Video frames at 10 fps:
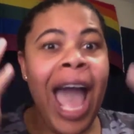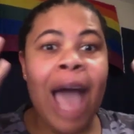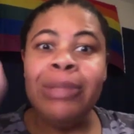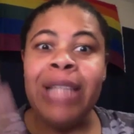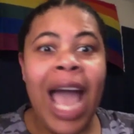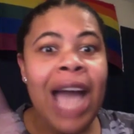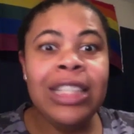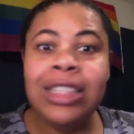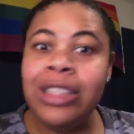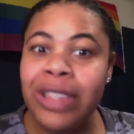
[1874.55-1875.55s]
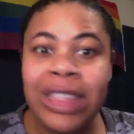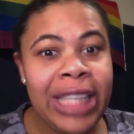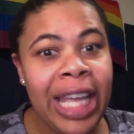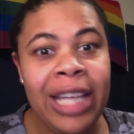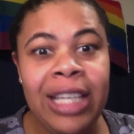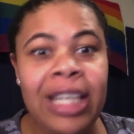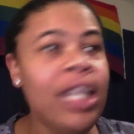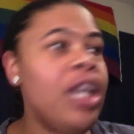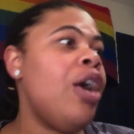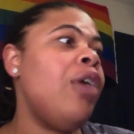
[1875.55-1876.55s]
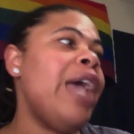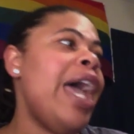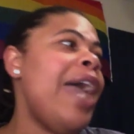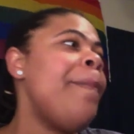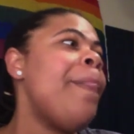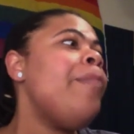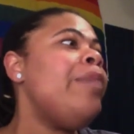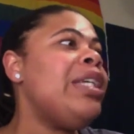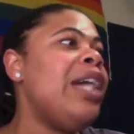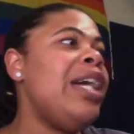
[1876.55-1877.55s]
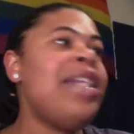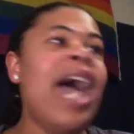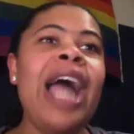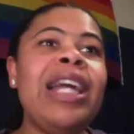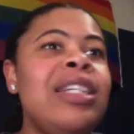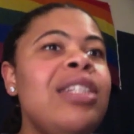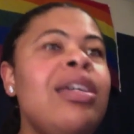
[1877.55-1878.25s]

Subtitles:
I'm not understanding, okay? Because I can...